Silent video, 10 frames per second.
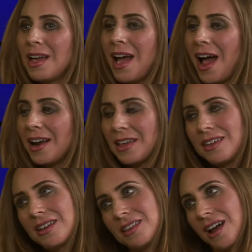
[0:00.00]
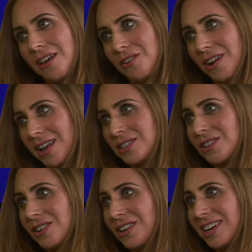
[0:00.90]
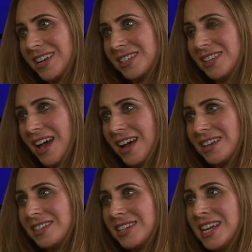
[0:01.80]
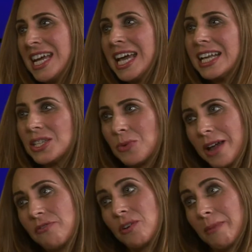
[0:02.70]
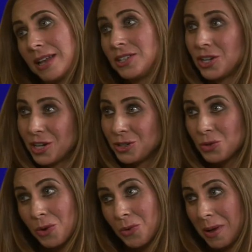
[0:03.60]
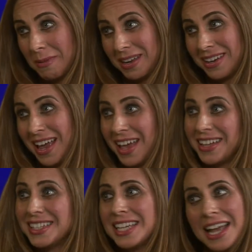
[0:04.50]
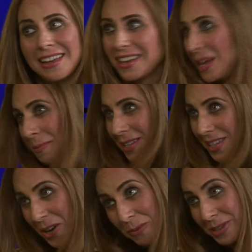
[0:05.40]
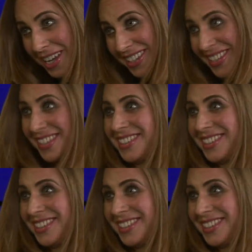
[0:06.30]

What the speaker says: I think the other answer is that it's a way for men to control women and keep us in our place.